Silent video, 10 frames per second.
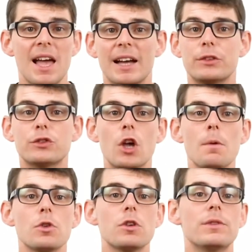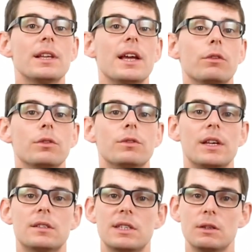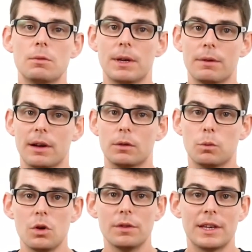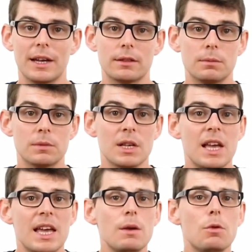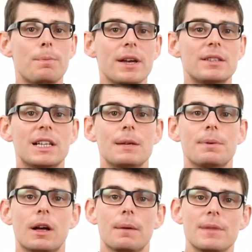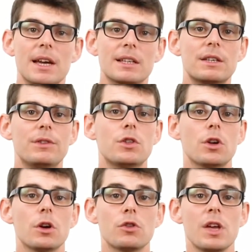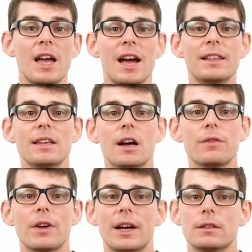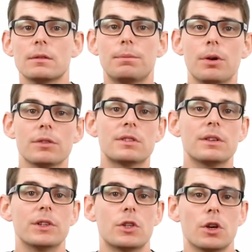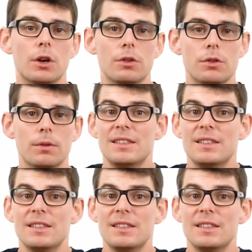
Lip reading: As so much of the electron density will be around one of the atoms, it will basically become negatively charged and the other atom positively charged.